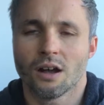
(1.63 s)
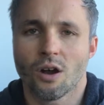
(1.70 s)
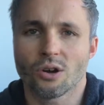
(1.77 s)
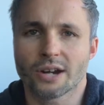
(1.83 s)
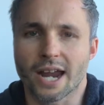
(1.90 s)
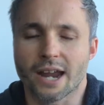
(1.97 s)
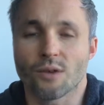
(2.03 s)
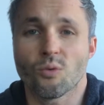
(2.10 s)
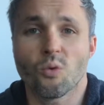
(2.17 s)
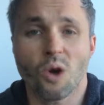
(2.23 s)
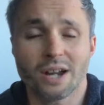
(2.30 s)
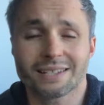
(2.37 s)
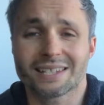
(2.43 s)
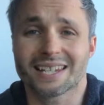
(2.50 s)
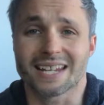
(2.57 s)
Okay,
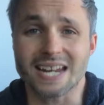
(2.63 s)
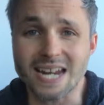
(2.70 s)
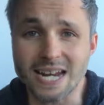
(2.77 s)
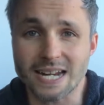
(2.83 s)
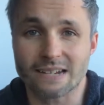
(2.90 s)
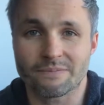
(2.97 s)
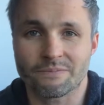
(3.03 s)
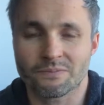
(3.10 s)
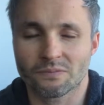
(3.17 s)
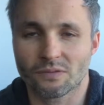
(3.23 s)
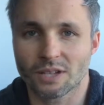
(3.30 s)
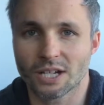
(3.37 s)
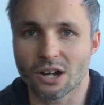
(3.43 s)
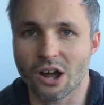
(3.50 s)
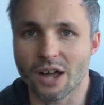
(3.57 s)
what to eat?
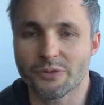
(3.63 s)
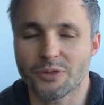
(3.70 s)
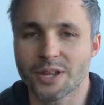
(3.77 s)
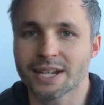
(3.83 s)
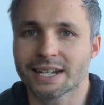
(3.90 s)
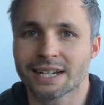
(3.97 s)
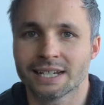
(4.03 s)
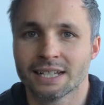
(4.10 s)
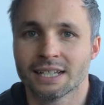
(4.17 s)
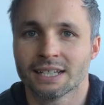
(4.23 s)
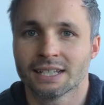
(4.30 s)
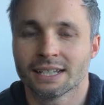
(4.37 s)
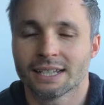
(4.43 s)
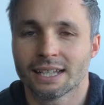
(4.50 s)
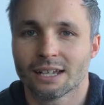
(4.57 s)
I think
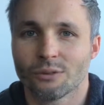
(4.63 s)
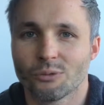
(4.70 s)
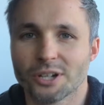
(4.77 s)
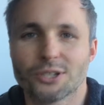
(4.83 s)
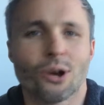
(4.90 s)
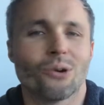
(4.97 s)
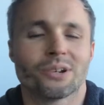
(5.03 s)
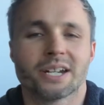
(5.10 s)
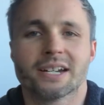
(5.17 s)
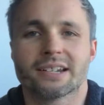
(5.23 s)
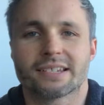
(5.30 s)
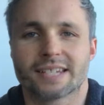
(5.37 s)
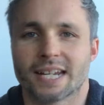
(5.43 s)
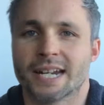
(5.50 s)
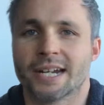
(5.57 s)
we don't need to
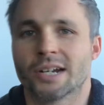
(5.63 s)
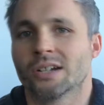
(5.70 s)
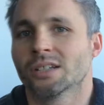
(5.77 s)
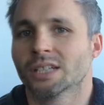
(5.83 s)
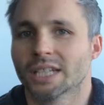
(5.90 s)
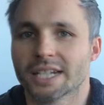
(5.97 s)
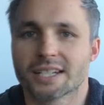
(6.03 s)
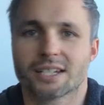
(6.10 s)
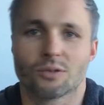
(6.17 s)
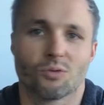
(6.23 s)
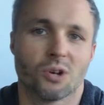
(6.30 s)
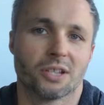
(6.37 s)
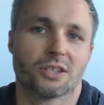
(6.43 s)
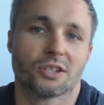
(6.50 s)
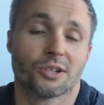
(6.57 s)
sit here and list
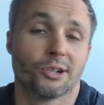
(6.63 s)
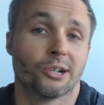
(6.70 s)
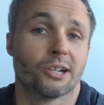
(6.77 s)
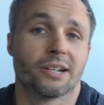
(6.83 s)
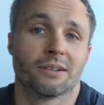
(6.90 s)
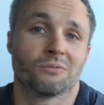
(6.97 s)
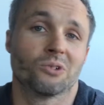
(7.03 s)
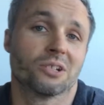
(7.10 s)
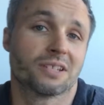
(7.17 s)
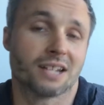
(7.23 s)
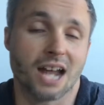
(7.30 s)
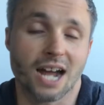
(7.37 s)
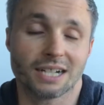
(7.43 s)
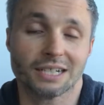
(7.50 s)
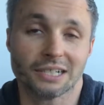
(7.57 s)
what's good and what's
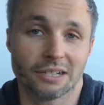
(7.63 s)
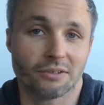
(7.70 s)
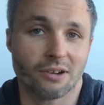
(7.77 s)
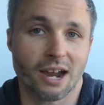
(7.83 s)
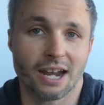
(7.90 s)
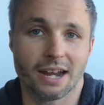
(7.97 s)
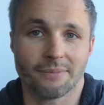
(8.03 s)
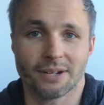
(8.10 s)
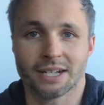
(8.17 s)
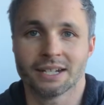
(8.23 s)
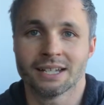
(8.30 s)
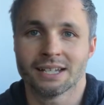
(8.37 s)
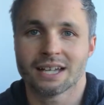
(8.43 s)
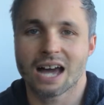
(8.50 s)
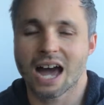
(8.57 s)
not good, right? I mean,
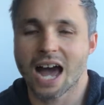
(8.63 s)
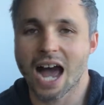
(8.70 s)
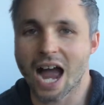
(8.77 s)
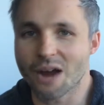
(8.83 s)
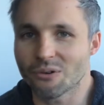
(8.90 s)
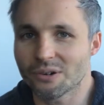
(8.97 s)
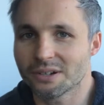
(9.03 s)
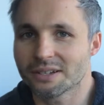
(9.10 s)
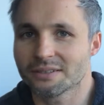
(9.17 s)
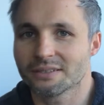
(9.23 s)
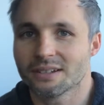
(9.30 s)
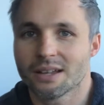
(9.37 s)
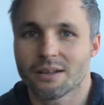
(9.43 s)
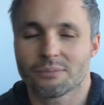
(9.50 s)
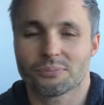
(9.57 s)
I would
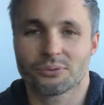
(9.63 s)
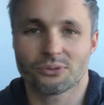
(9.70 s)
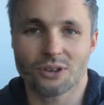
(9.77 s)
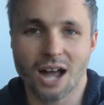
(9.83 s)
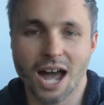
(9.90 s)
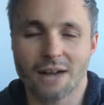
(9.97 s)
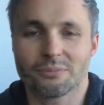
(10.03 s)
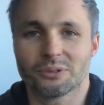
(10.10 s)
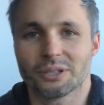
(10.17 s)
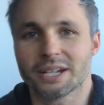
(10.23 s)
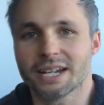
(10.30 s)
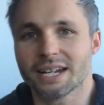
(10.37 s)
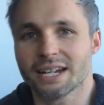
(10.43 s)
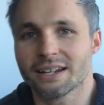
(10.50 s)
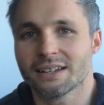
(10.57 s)

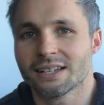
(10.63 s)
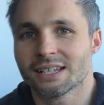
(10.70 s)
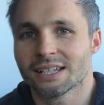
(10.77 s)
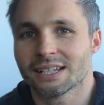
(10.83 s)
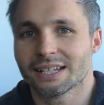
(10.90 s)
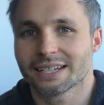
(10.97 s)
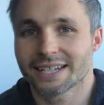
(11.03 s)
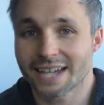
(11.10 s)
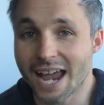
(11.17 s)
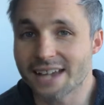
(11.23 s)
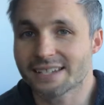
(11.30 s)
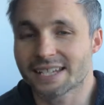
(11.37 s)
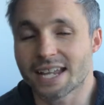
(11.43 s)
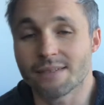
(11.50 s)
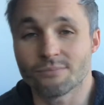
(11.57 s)
probably
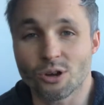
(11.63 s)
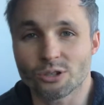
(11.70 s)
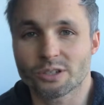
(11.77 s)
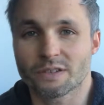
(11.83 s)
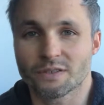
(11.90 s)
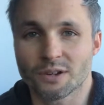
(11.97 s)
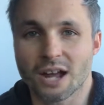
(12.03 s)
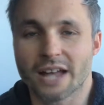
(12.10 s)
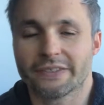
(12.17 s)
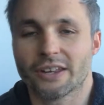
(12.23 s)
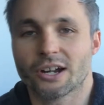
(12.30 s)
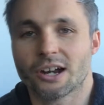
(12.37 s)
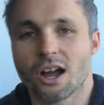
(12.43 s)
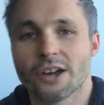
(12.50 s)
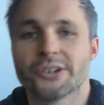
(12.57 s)
guess that most of you out
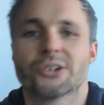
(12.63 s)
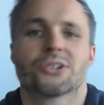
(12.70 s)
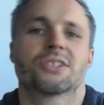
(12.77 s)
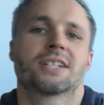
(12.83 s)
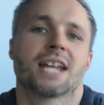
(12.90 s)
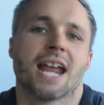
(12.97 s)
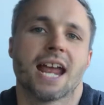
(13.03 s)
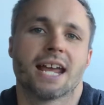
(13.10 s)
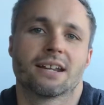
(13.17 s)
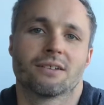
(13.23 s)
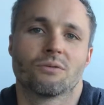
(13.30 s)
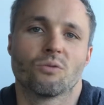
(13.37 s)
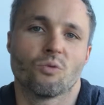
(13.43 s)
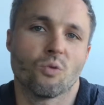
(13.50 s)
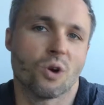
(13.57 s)
there
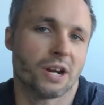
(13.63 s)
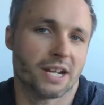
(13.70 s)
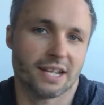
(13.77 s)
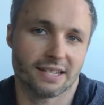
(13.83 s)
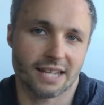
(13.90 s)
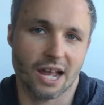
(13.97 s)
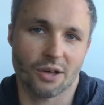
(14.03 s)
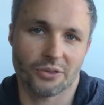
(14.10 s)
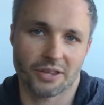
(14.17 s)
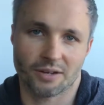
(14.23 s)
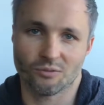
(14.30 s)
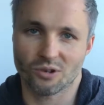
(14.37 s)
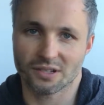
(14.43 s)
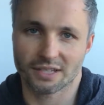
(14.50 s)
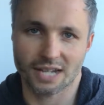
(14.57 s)
understand what is healthy
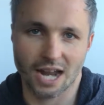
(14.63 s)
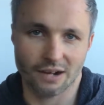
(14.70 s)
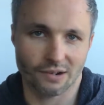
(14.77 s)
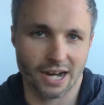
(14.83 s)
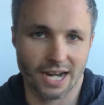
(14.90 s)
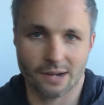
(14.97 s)
and what's not, right?